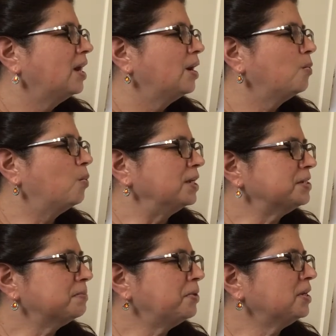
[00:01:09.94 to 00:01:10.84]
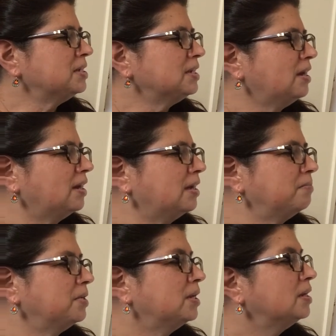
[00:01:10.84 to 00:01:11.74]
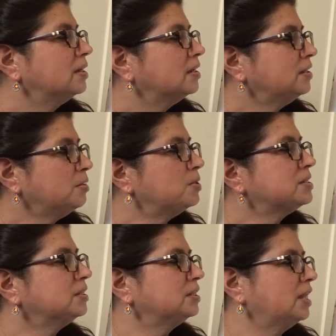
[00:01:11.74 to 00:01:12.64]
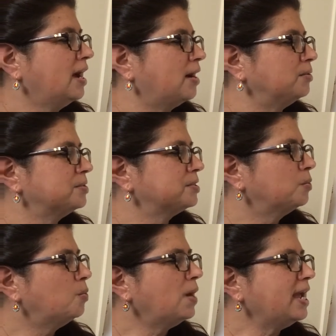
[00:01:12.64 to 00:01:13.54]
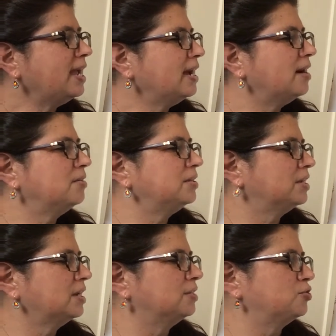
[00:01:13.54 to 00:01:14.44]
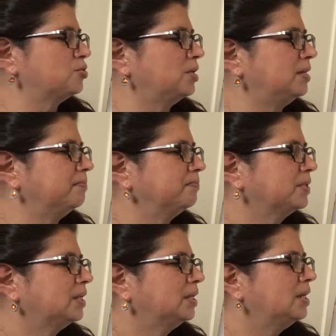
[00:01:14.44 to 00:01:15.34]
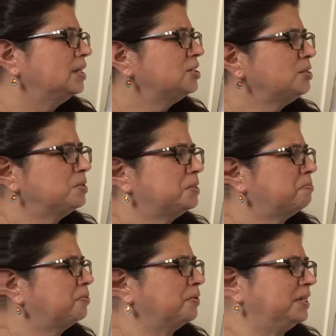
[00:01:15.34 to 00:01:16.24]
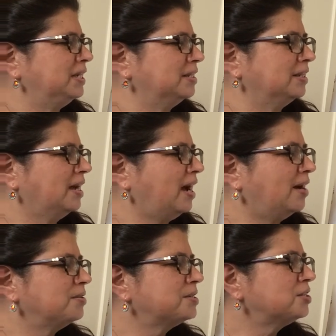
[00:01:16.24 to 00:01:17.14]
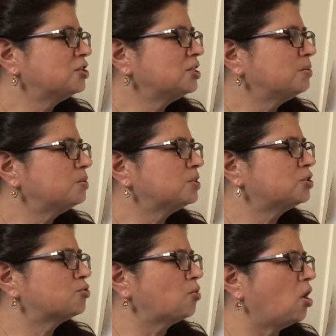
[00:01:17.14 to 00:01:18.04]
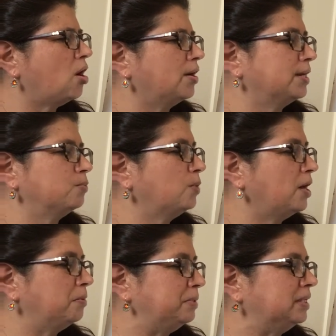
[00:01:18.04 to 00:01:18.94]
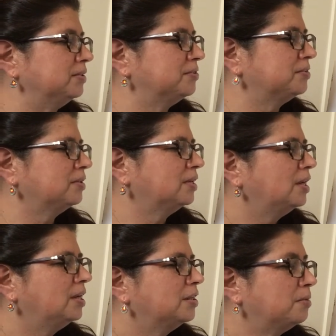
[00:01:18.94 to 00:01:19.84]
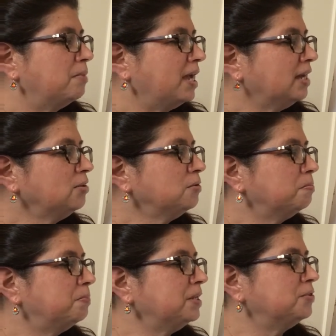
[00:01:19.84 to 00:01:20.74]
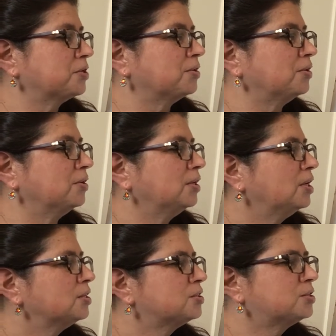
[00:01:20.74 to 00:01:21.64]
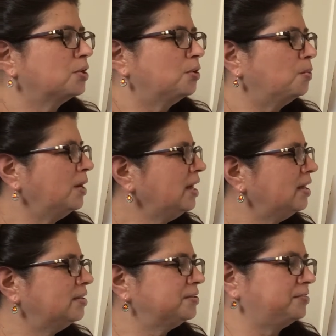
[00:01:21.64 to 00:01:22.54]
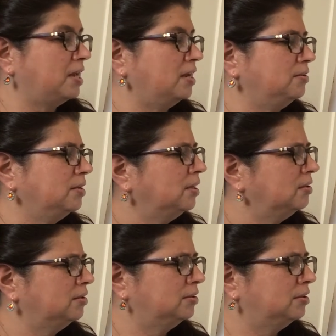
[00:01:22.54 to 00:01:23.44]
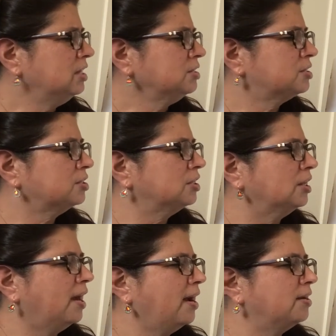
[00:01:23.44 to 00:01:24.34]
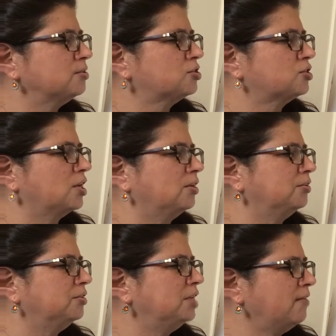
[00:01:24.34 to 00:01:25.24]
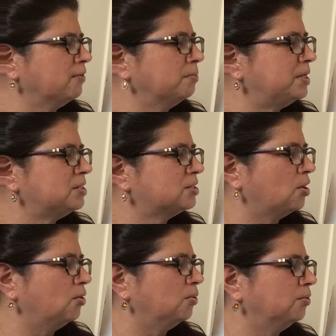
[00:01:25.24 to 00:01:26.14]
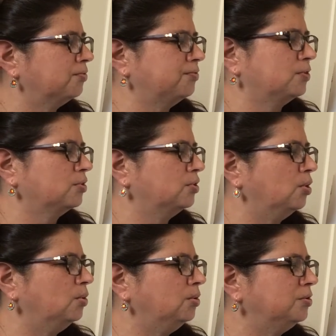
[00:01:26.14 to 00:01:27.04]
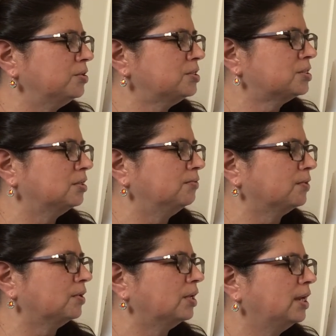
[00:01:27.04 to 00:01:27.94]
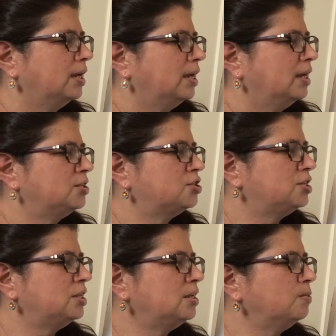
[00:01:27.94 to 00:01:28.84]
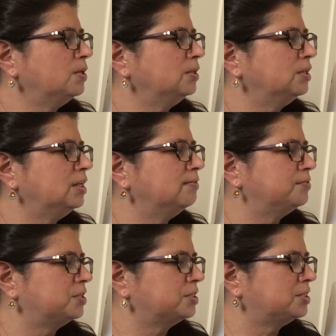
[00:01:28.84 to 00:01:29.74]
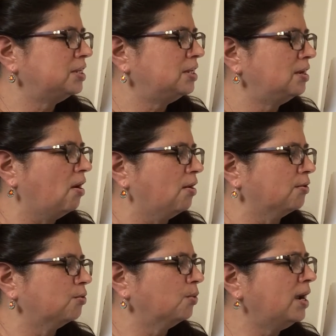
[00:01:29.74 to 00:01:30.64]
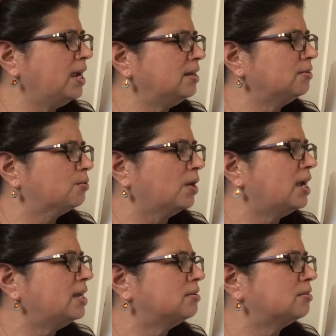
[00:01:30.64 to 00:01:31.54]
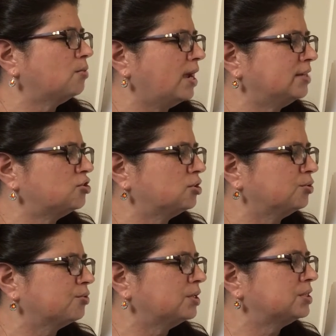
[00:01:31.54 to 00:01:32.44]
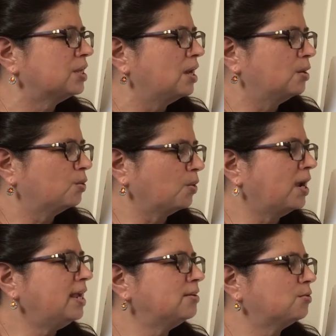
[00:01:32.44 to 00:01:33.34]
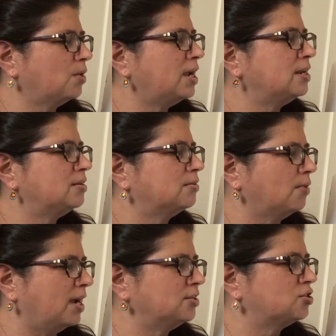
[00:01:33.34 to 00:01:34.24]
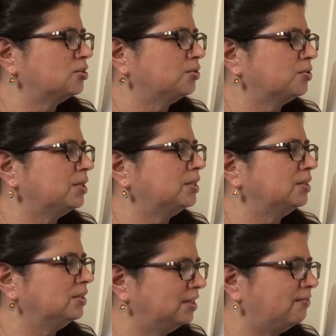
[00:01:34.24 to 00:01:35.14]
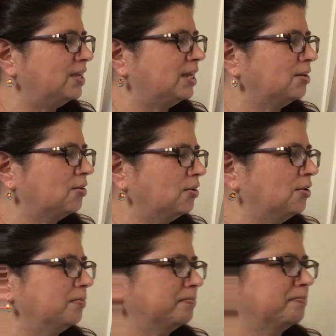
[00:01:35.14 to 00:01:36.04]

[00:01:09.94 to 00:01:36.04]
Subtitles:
Once upon a time, there was a little house way out in the country. She was a pretty little house, and she was strong and well built. The man who built her so well said, "This little house shall never be sold for gold or silver, and she will live to see our great-great-grandchildren's great-great-grandchildren living in her."